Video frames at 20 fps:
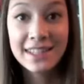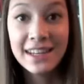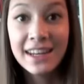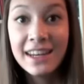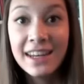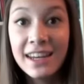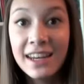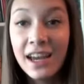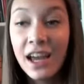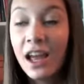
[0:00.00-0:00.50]

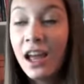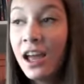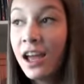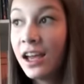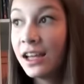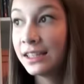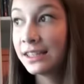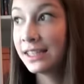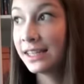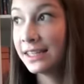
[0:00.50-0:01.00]
City
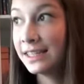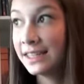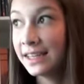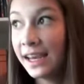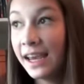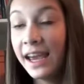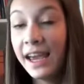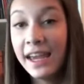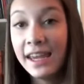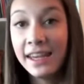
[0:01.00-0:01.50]

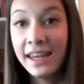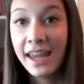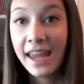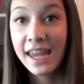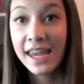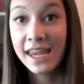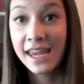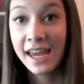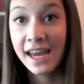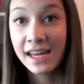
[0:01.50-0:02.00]
today
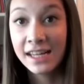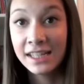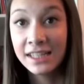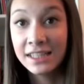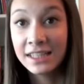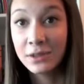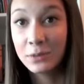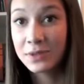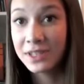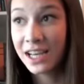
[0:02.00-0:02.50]

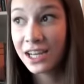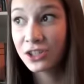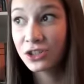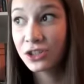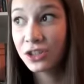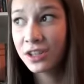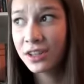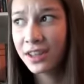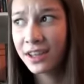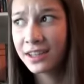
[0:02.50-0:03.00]
and it was
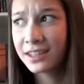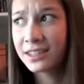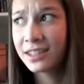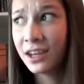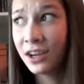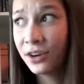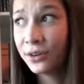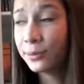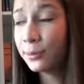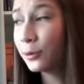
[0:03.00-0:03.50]
actually like
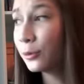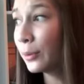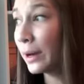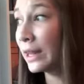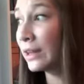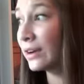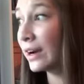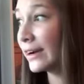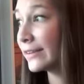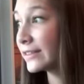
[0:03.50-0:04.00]
terrible
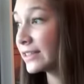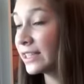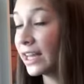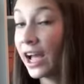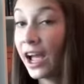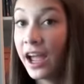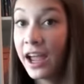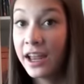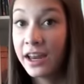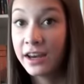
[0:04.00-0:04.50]
weather
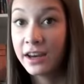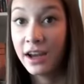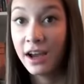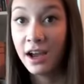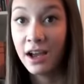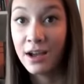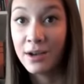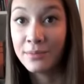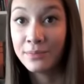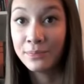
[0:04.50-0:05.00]
outside
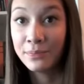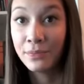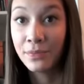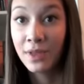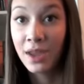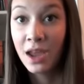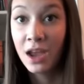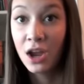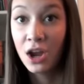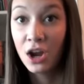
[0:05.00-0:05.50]

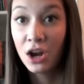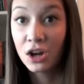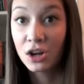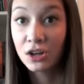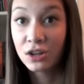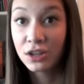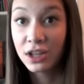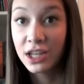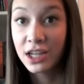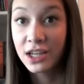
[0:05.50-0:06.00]
um,
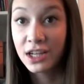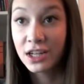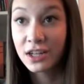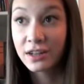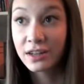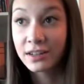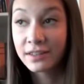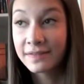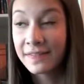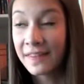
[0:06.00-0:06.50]

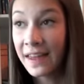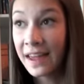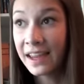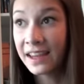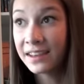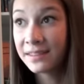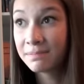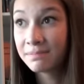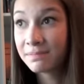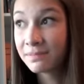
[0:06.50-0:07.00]
earlier
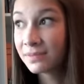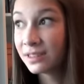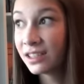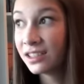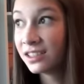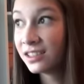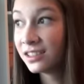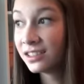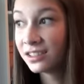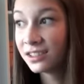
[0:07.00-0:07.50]
like
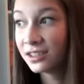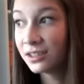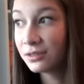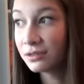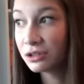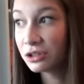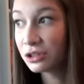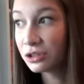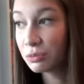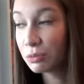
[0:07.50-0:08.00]
it
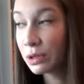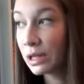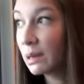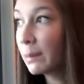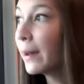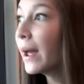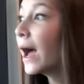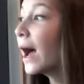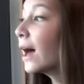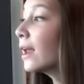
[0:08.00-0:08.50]
was just
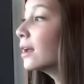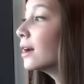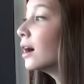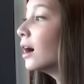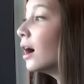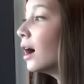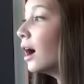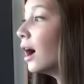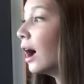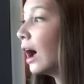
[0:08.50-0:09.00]
really bad
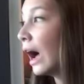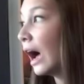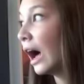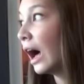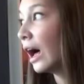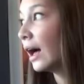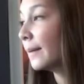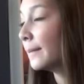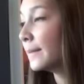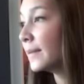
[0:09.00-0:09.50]

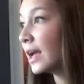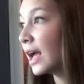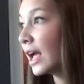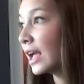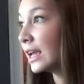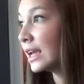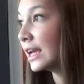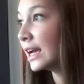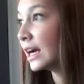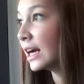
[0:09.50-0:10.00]
um,
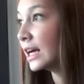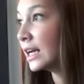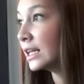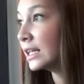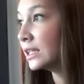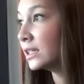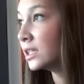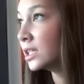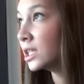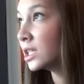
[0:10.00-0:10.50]

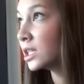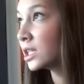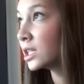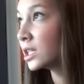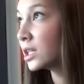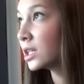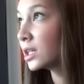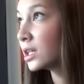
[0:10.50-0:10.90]
and